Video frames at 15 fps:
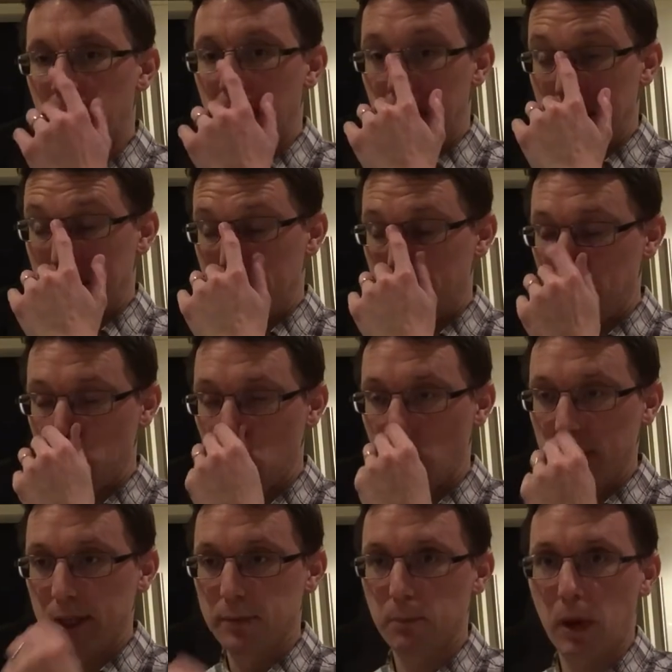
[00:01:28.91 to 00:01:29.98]
When
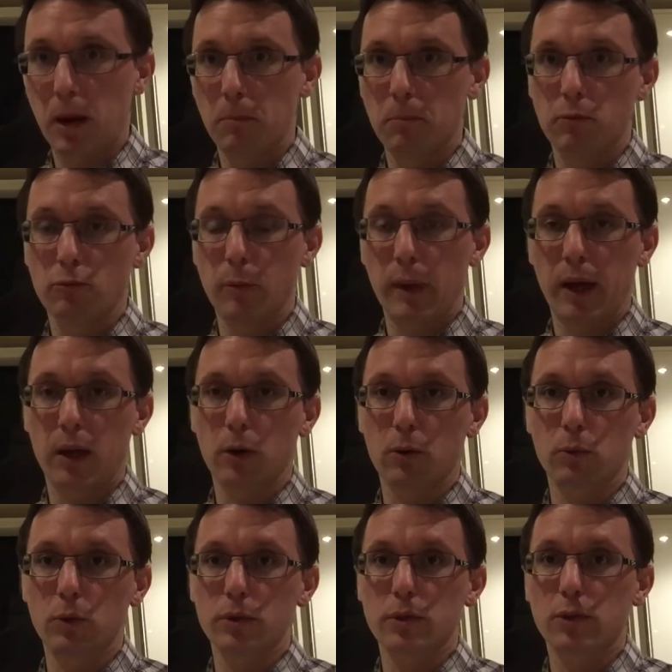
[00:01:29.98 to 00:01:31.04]
his mum, Rebecca,
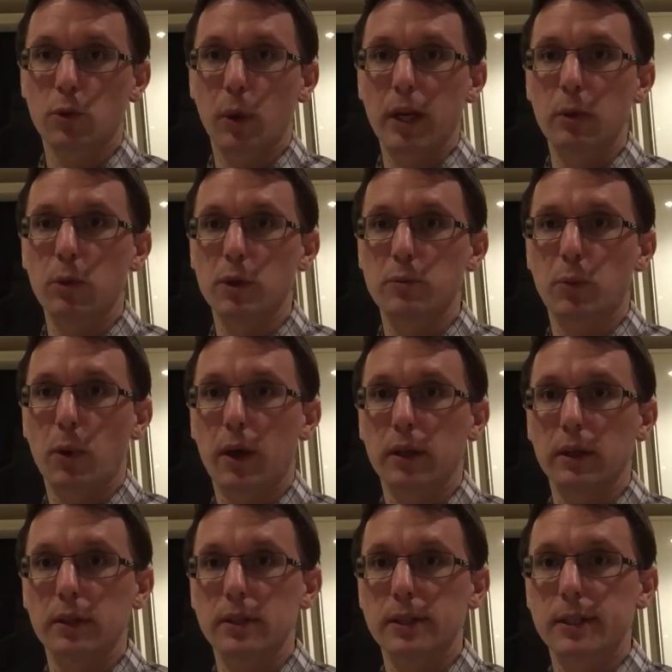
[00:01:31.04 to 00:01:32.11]
was 20 weeks
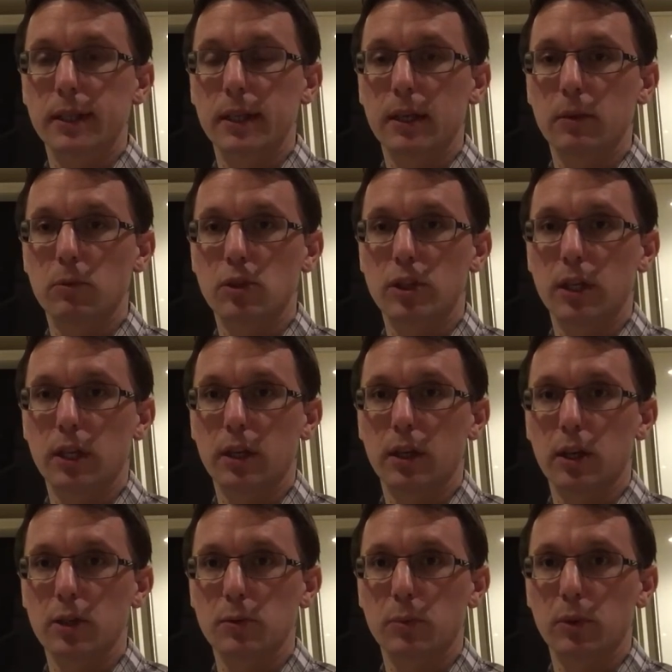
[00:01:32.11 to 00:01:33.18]
pregnant, she and her
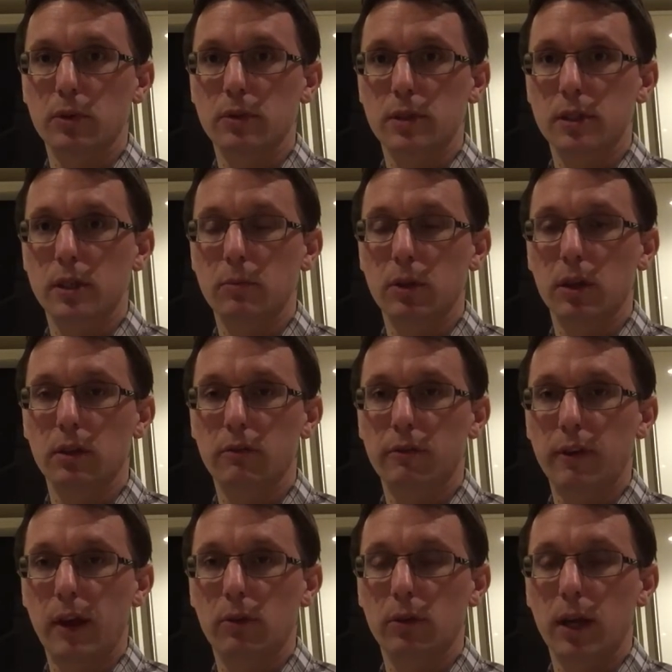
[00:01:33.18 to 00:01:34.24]
husband, Simeon,
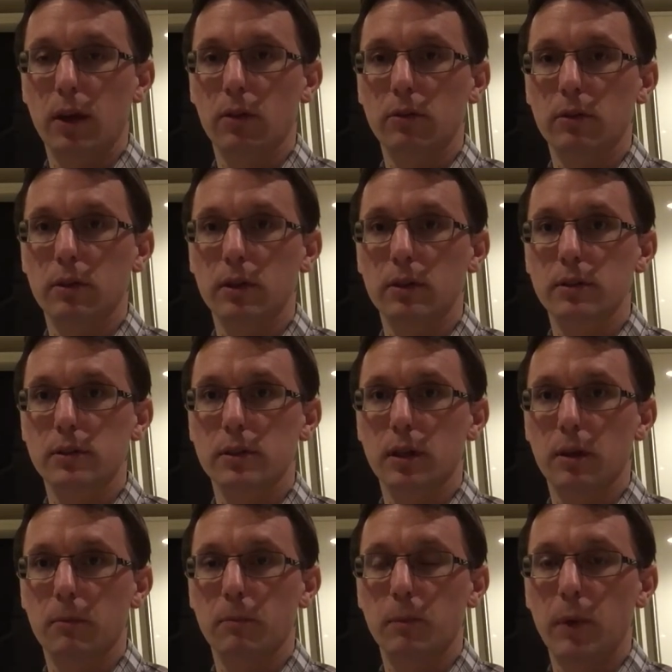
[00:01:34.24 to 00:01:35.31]
found out that
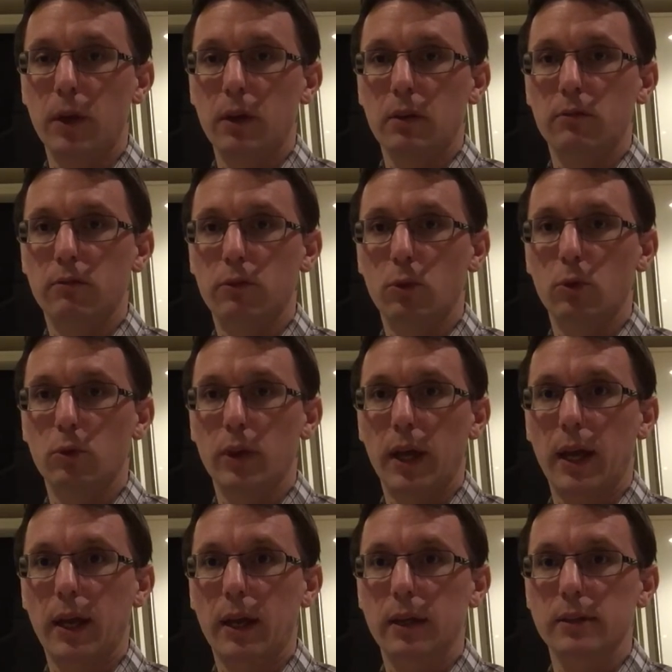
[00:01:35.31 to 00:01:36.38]
Vaughan
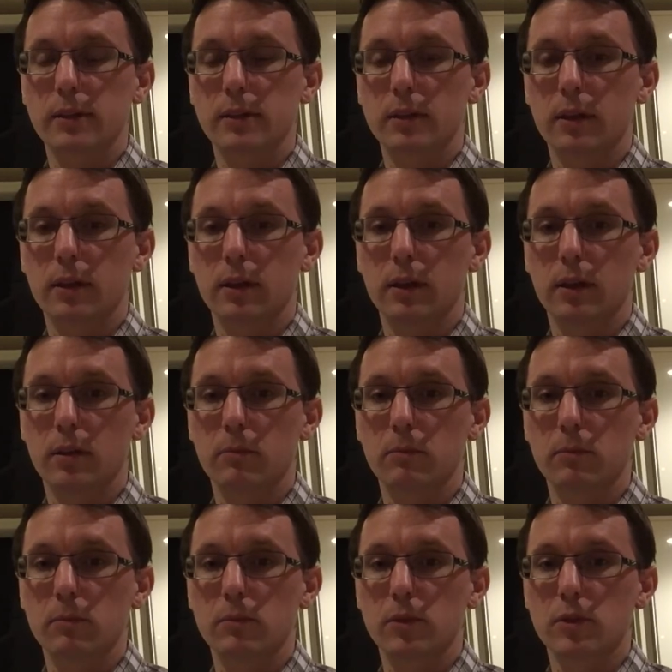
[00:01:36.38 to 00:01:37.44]
had
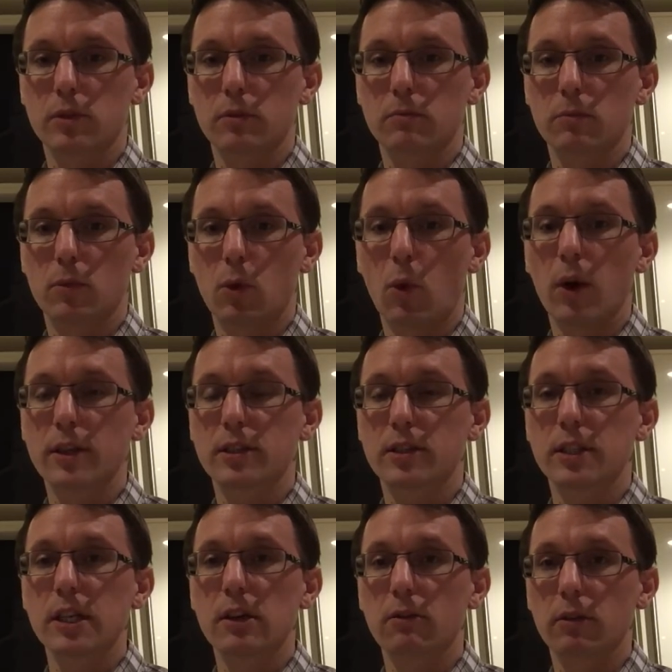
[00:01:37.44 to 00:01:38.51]
some quite
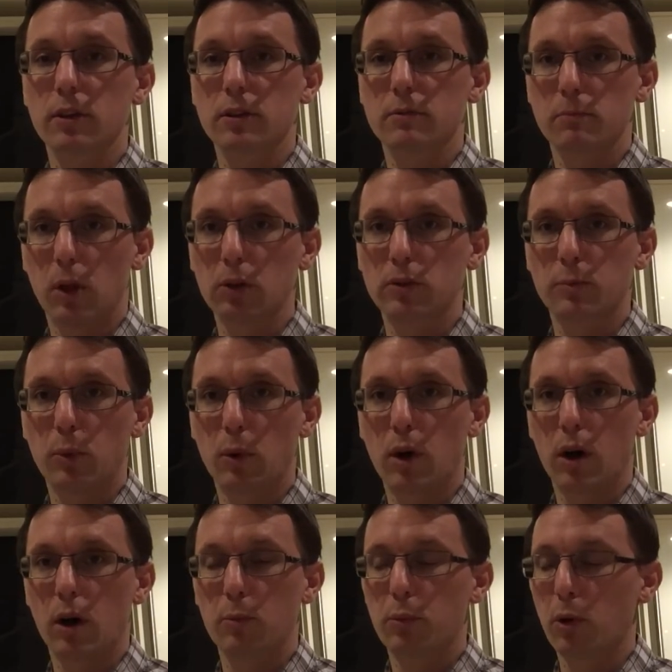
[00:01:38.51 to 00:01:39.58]
serious multiple
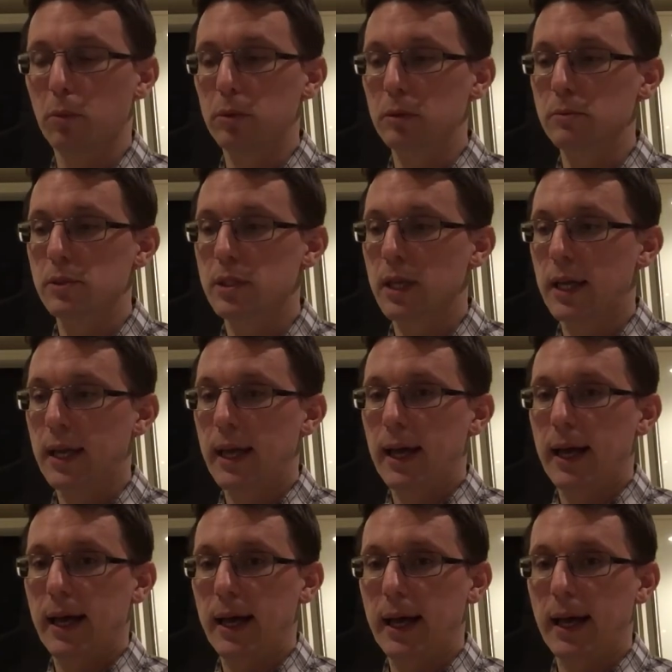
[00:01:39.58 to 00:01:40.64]
heart problems.
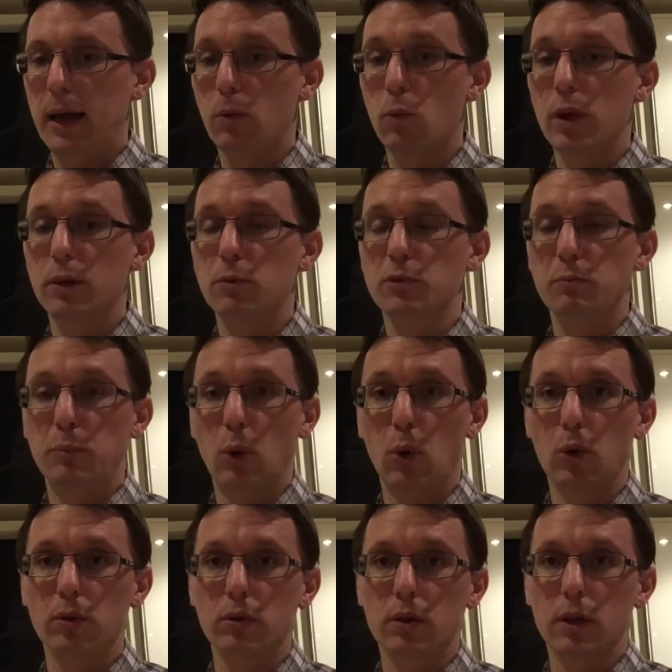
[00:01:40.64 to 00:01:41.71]
And when he was
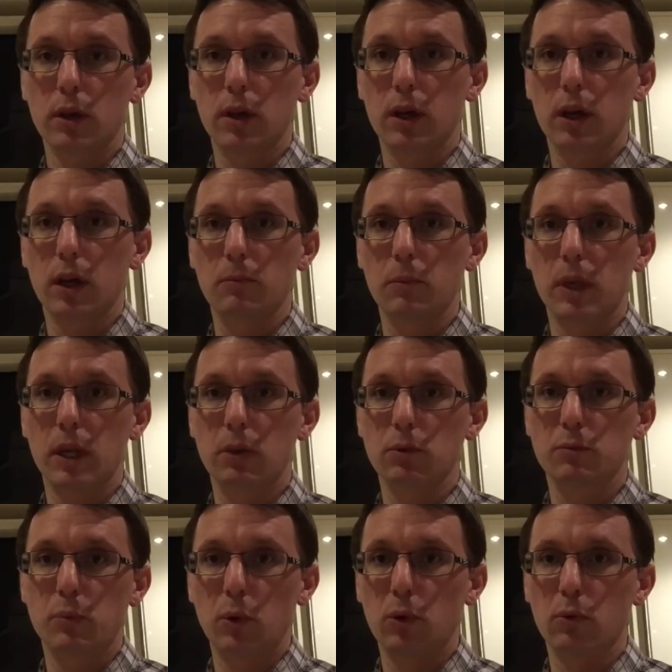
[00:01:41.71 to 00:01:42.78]
born, he was
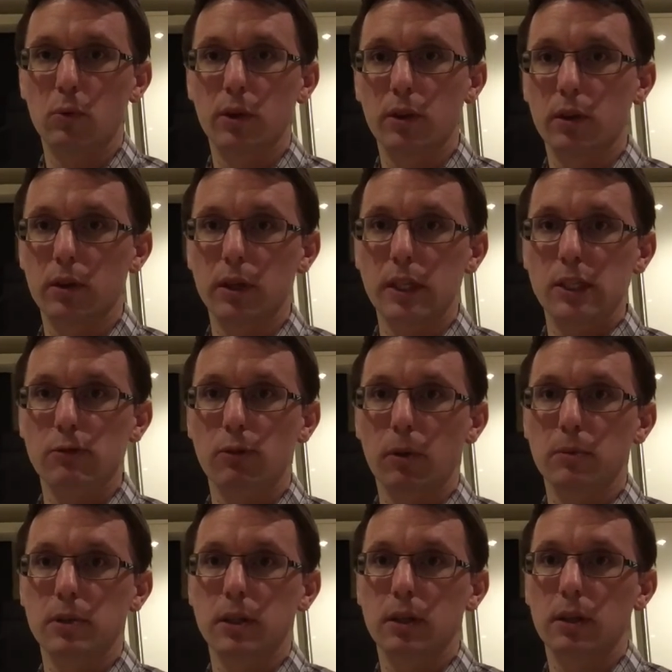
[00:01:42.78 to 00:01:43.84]
born with an
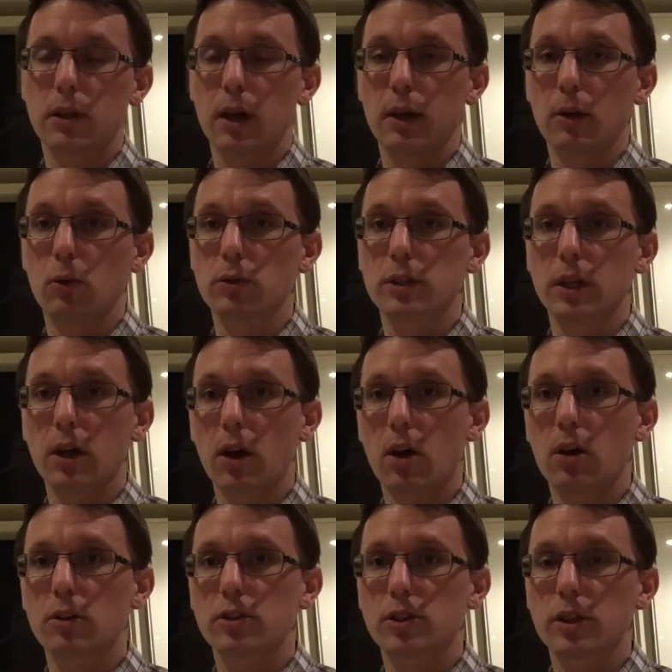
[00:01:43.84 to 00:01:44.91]
interrupted aortic
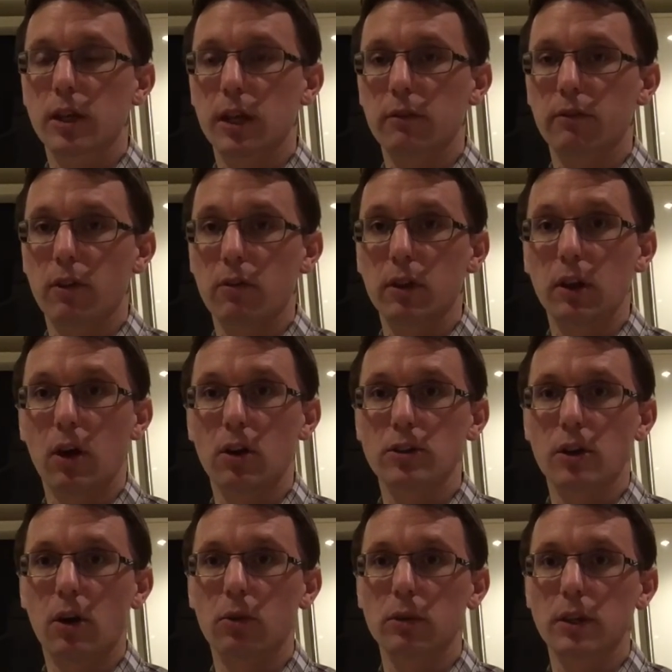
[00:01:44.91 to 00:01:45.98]
arch and a very large
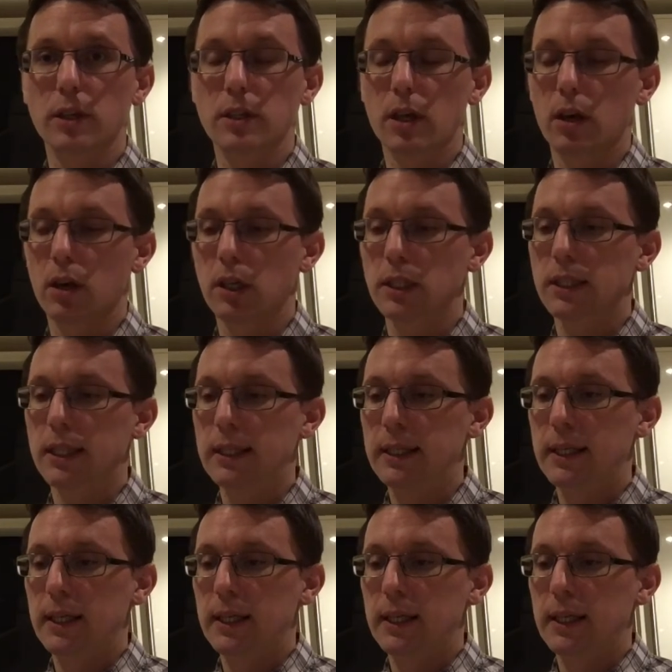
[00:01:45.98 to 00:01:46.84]
hole in his heart.